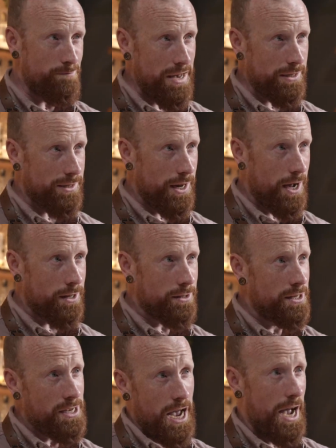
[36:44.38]

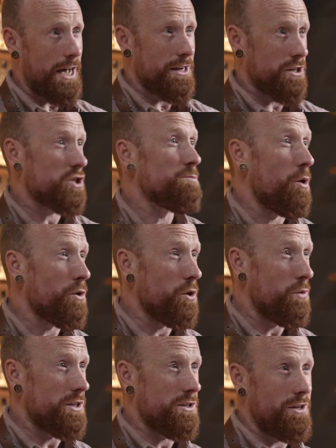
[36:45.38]
mezcal and a
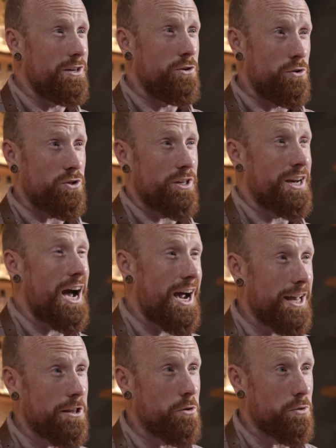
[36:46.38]
smoky whiskey, usually an
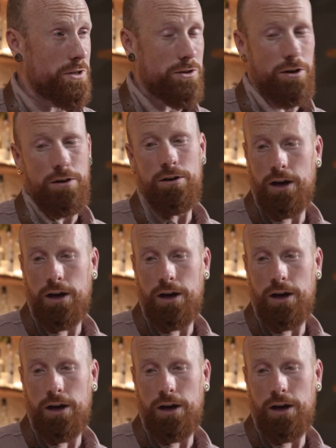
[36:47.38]
Isla whiskey.